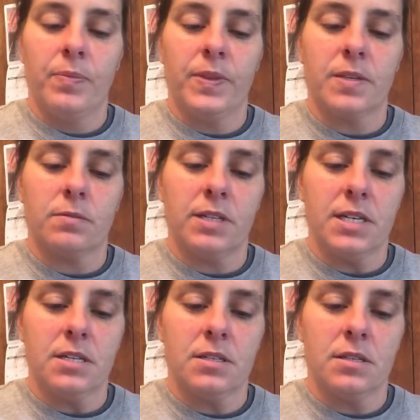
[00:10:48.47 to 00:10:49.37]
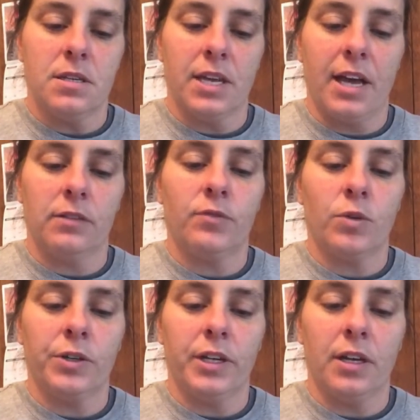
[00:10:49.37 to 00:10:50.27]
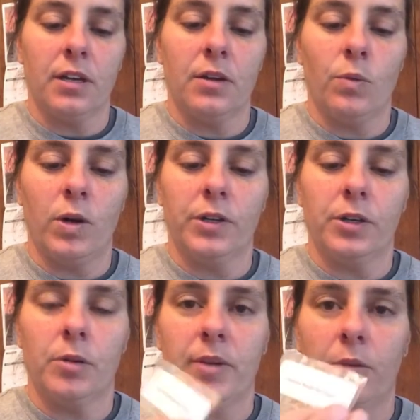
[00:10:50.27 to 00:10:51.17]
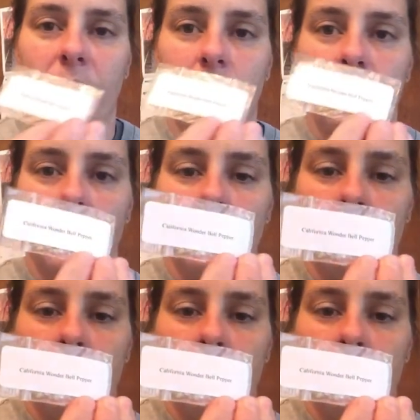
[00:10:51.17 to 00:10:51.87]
This one is the California Wonder bell pepper,